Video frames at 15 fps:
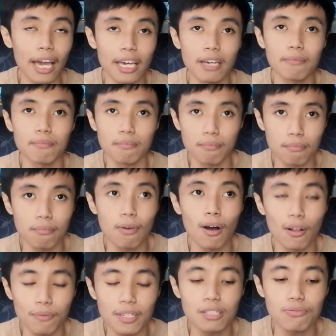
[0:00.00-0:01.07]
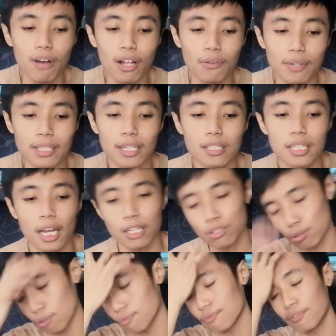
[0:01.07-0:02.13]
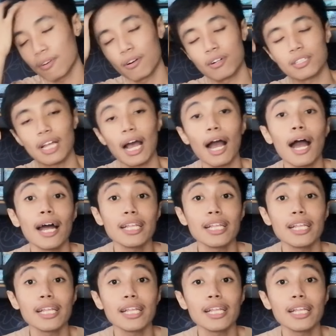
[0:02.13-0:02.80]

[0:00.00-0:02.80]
I am always following the schedule for the